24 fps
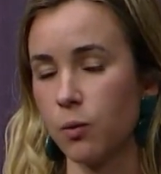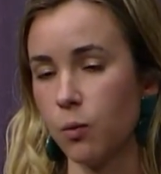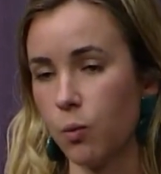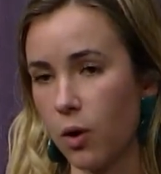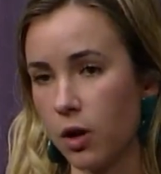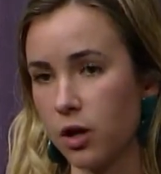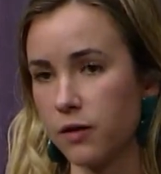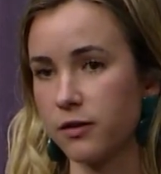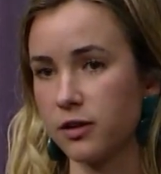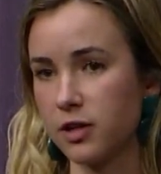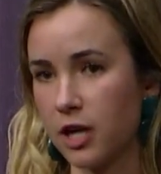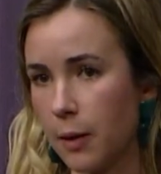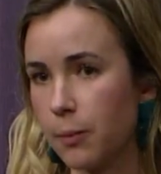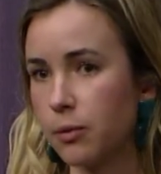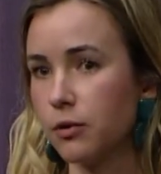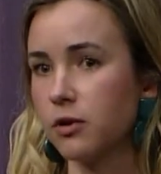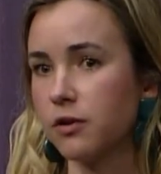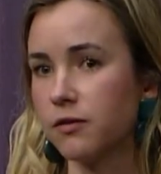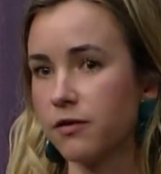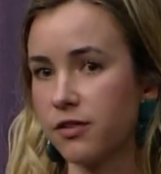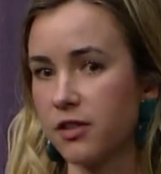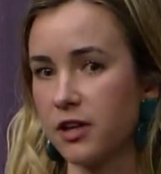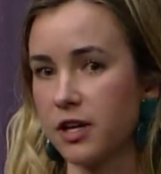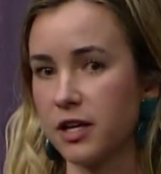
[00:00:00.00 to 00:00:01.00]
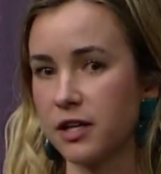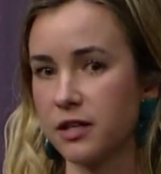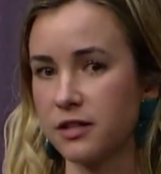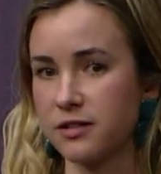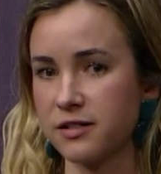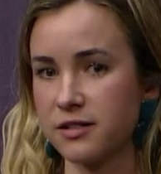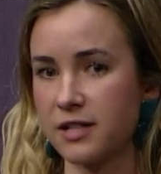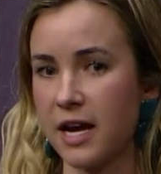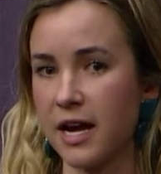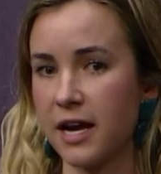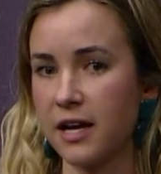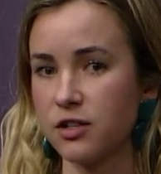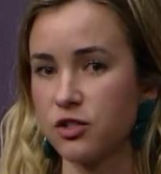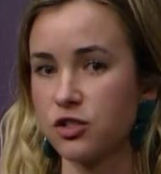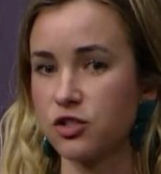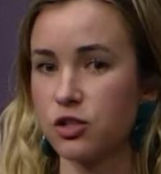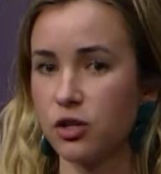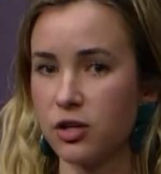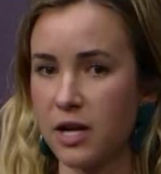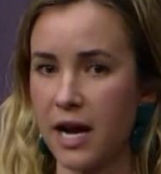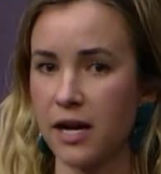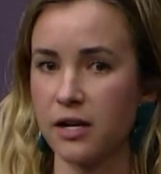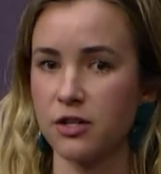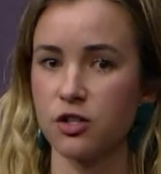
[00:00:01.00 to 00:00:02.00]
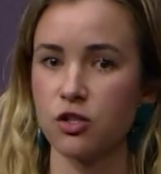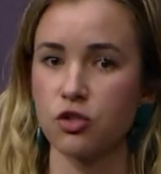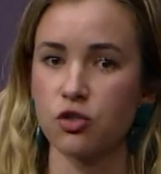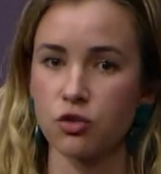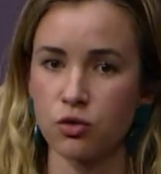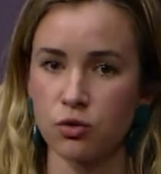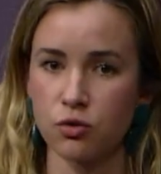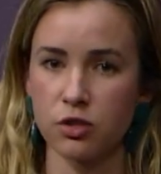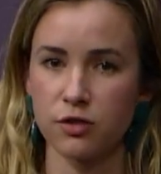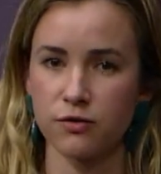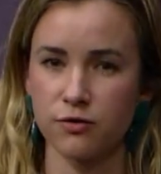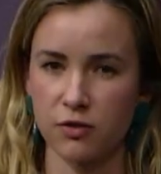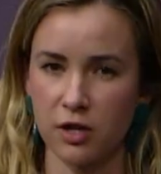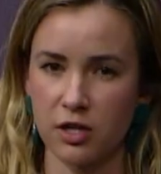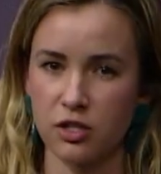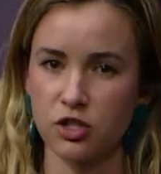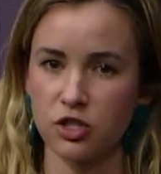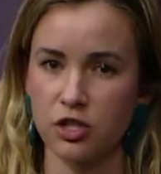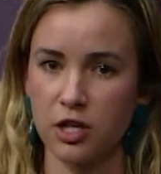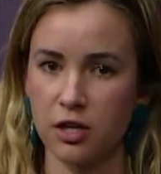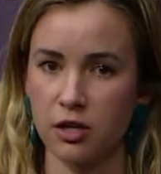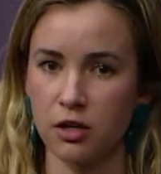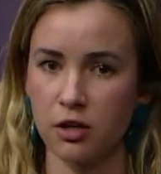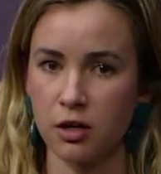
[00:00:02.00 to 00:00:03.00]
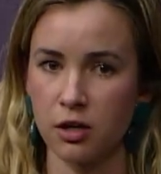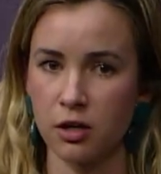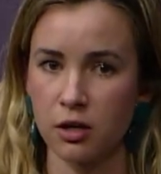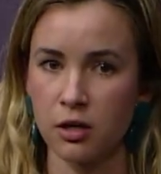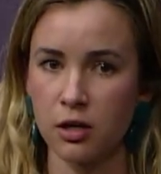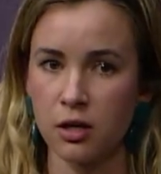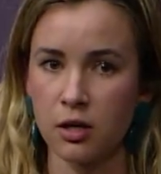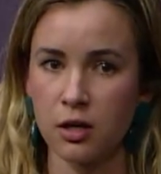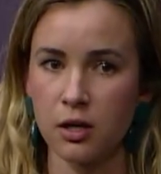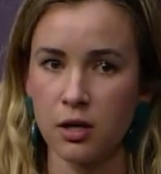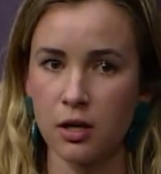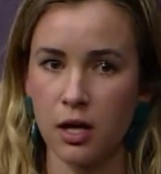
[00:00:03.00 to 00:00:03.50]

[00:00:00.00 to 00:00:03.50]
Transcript: one of a couple of things that stood out as a true differentiator